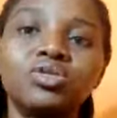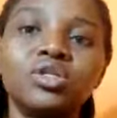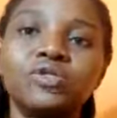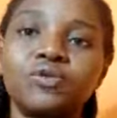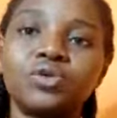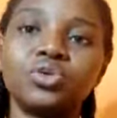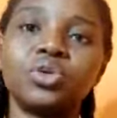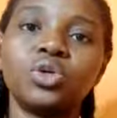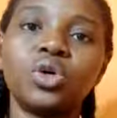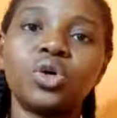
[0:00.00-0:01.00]
so just go
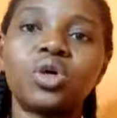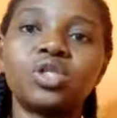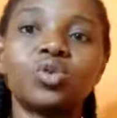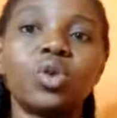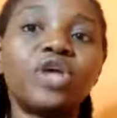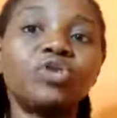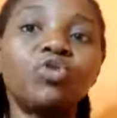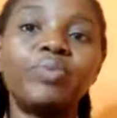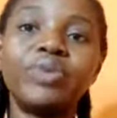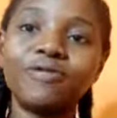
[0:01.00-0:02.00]
there and
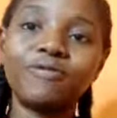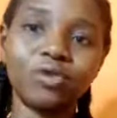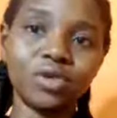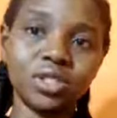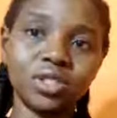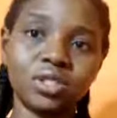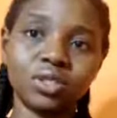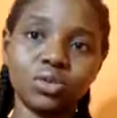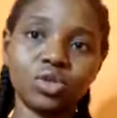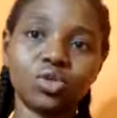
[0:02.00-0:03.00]
explore, see the kind of
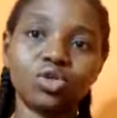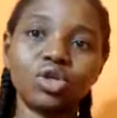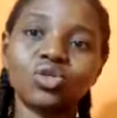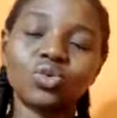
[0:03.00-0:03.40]
options that they have,